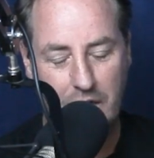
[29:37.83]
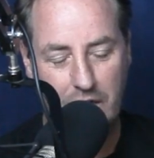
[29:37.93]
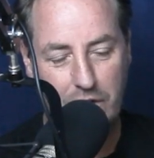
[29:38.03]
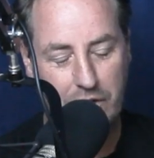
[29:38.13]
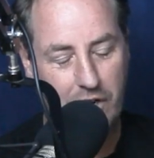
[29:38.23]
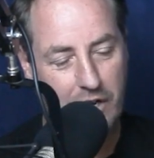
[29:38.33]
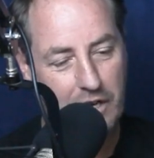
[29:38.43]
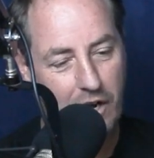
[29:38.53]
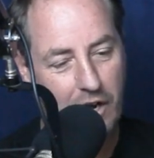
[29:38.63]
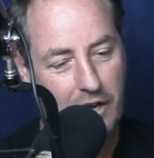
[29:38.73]
Look,
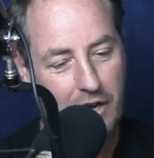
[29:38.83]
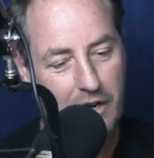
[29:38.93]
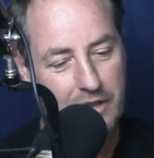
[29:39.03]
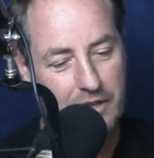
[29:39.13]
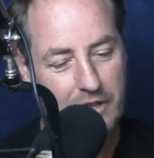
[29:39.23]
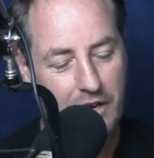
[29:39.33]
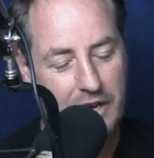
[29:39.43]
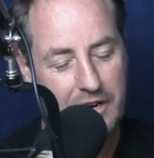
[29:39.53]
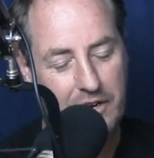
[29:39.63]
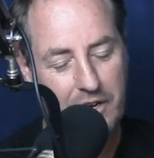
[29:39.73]
I
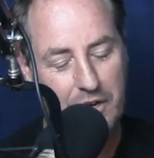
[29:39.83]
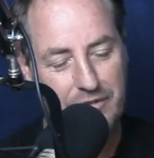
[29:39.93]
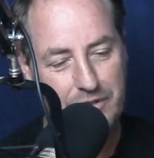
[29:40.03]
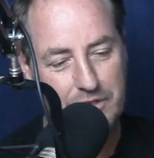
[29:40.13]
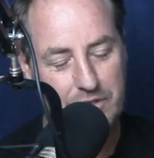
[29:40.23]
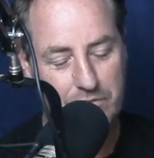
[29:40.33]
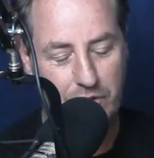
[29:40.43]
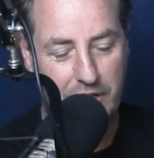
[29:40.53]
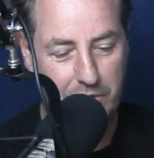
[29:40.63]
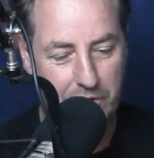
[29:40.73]
don't know if this is
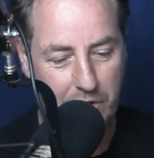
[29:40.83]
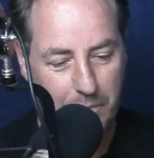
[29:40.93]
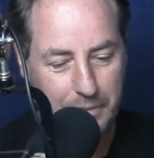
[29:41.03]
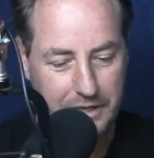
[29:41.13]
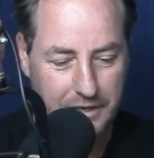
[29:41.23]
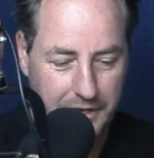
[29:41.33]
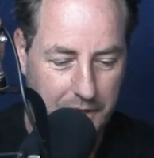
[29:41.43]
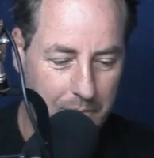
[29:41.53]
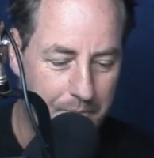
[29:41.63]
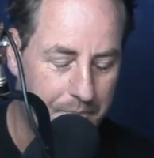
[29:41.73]
right or not, but
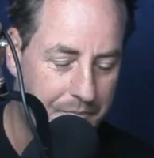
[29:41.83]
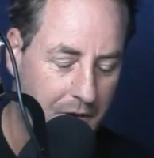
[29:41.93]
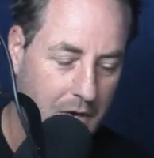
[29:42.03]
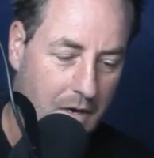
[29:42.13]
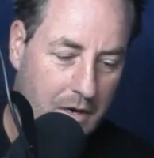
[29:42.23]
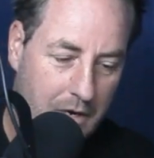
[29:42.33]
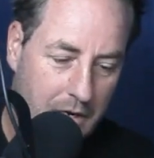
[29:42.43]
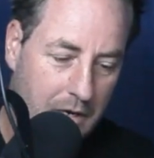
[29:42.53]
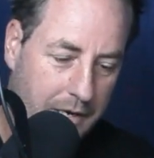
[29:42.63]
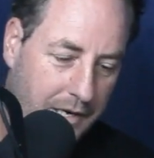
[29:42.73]

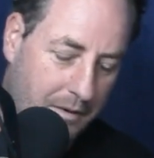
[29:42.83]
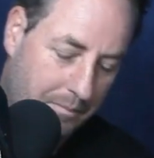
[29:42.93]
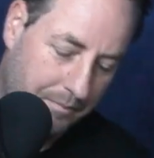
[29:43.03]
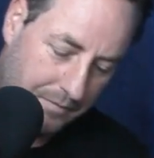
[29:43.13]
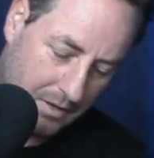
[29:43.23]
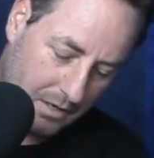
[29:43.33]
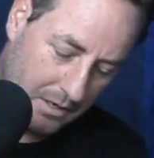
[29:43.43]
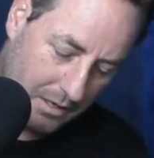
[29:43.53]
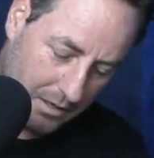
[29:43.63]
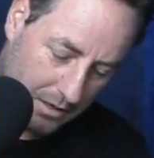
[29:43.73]

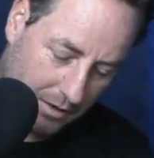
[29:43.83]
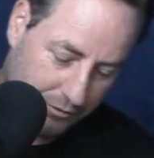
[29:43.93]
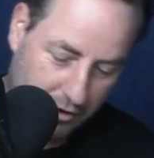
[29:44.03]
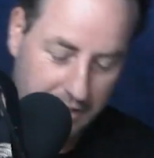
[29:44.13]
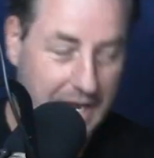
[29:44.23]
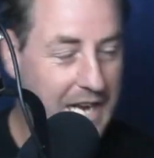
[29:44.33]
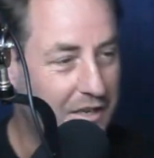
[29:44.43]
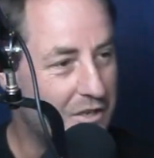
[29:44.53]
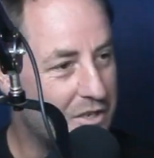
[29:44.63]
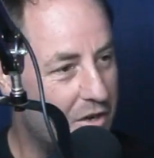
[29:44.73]
I've got an
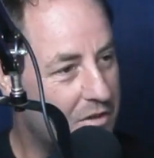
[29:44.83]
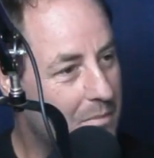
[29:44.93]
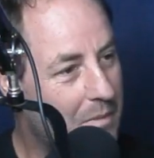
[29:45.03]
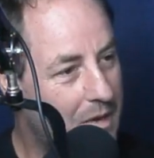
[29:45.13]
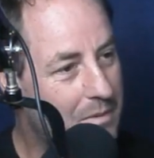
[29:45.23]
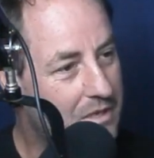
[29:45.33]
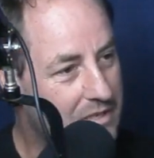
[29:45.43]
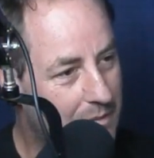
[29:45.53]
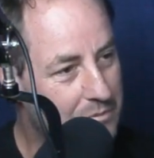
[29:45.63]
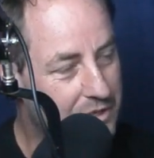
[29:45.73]
anecdote that maybe
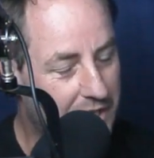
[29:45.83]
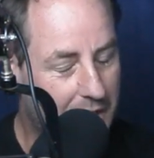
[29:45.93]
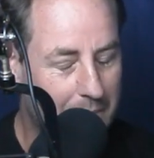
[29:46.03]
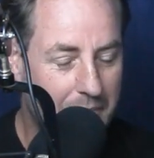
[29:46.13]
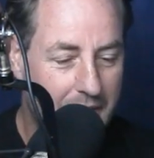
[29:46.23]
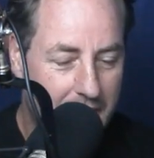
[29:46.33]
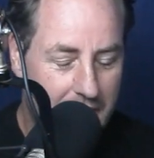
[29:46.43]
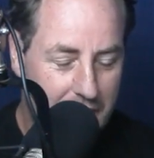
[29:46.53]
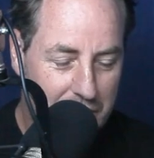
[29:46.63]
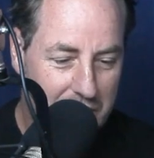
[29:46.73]
sums it up.
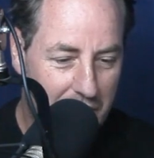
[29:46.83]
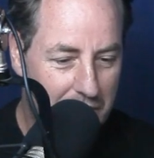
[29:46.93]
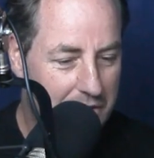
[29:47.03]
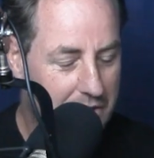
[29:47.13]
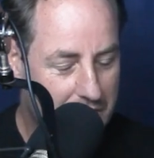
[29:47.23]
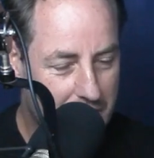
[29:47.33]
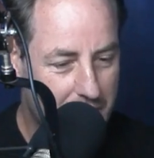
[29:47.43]
So there's